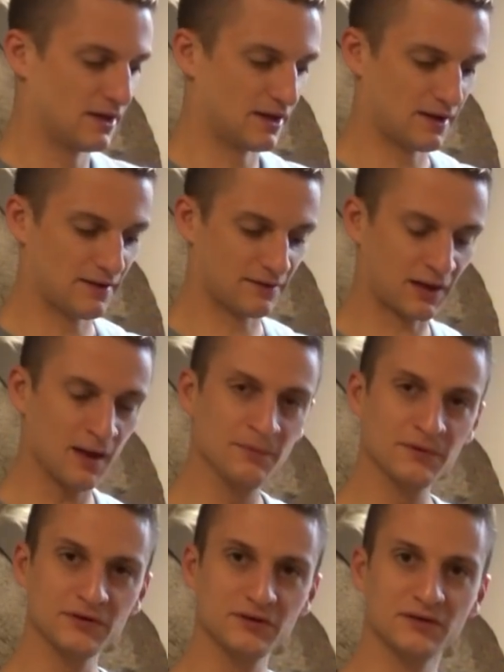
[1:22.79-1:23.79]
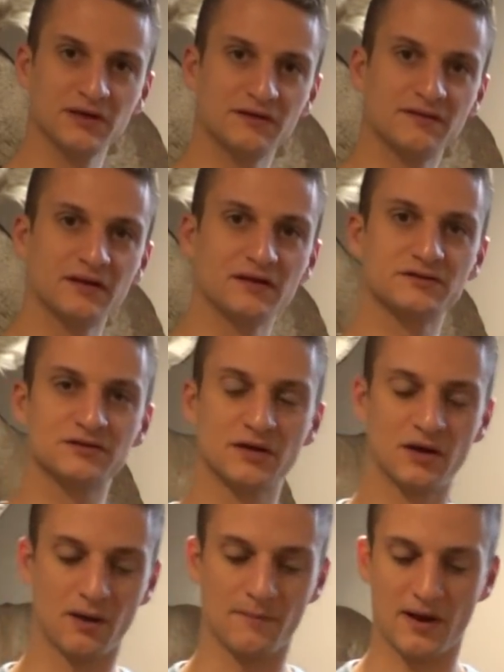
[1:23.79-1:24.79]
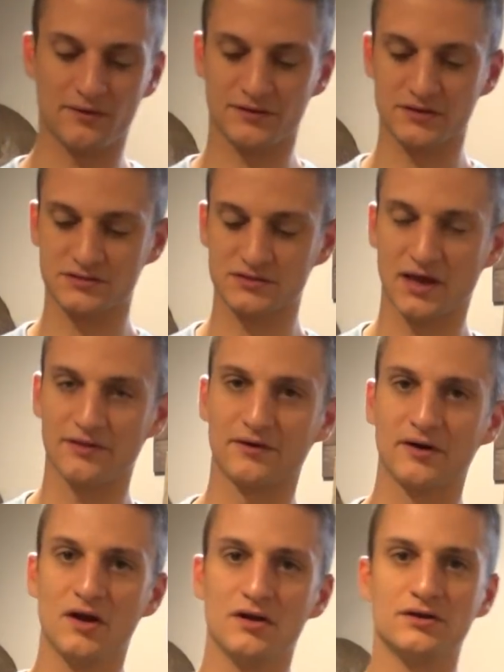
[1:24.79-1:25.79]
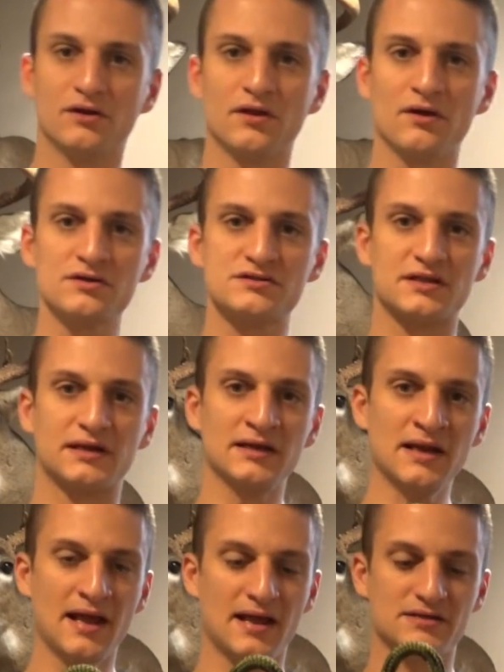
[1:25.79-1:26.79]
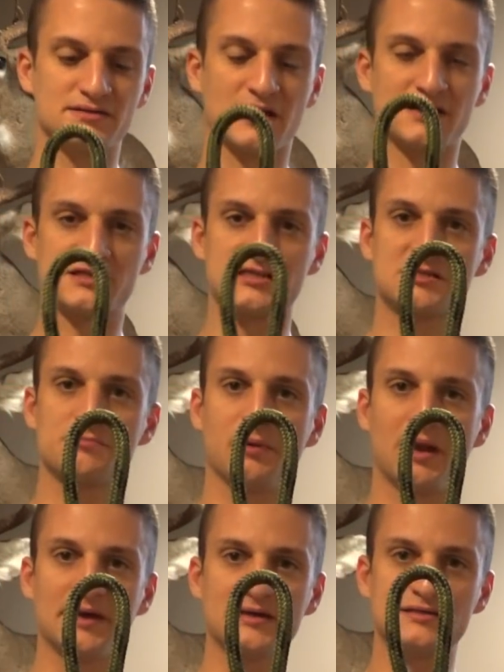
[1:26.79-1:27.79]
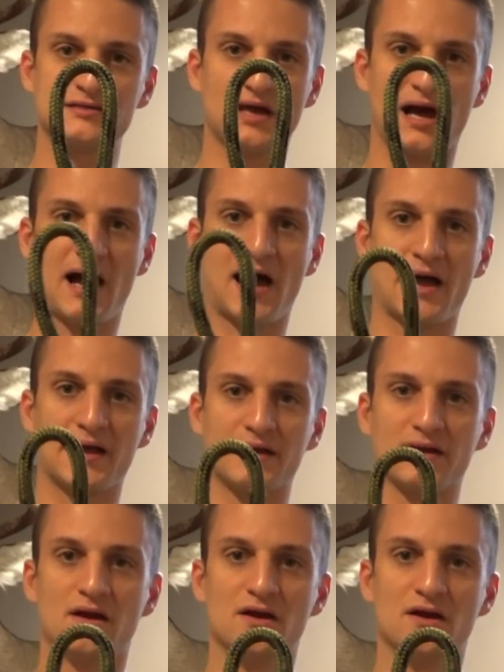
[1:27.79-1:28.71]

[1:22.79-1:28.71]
A couple unique things about this tether. You'll notice that it has a spliced eye.